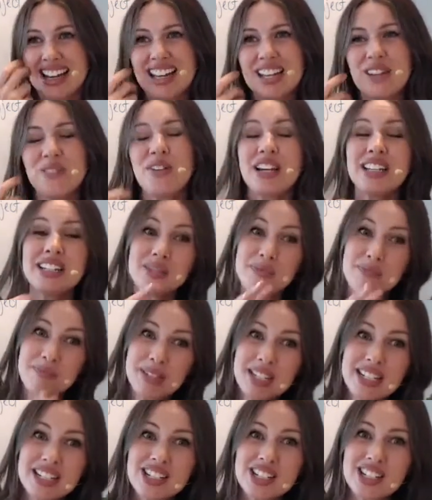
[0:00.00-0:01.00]
if I
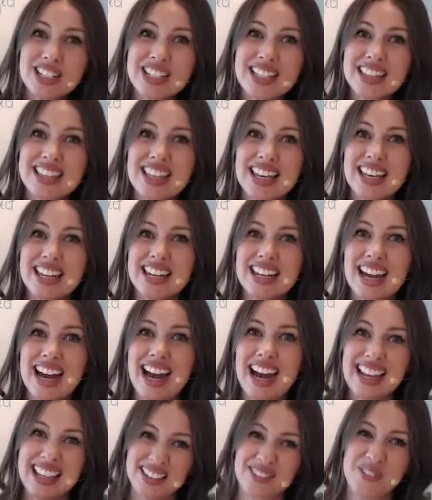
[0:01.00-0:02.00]
diminish it, then
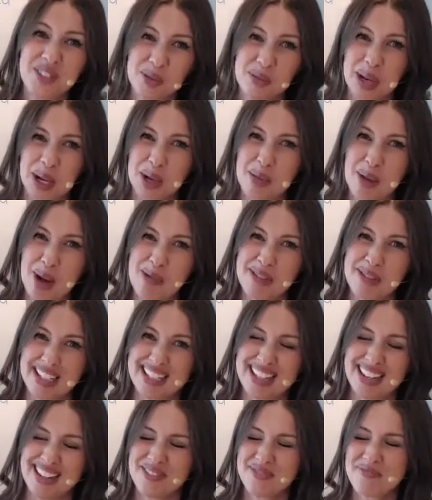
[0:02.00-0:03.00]
I can feel better about
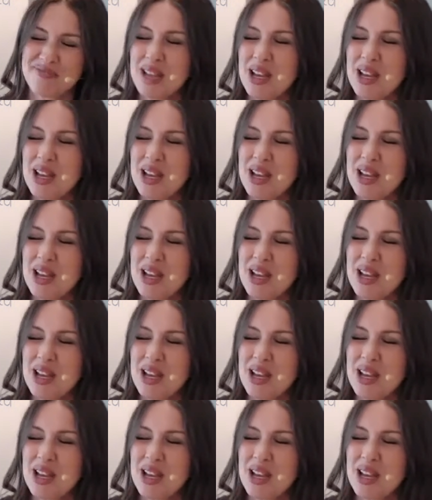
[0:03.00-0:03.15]
myself.